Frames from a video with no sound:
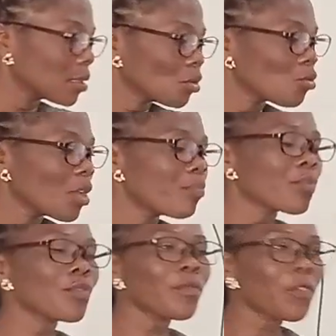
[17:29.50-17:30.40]
to
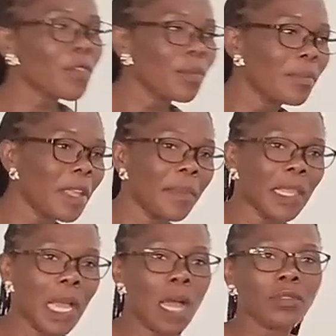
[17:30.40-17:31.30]
improve maybe
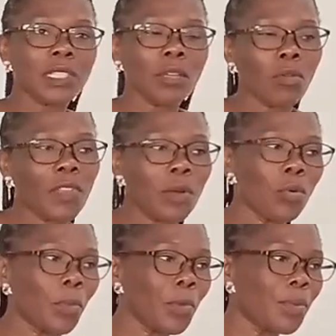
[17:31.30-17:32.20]
the housing of the
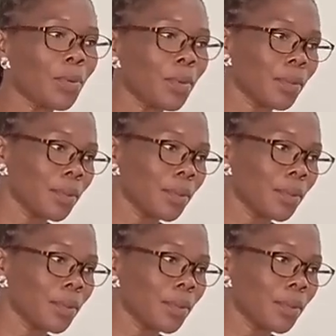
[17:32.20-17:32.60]
rural people.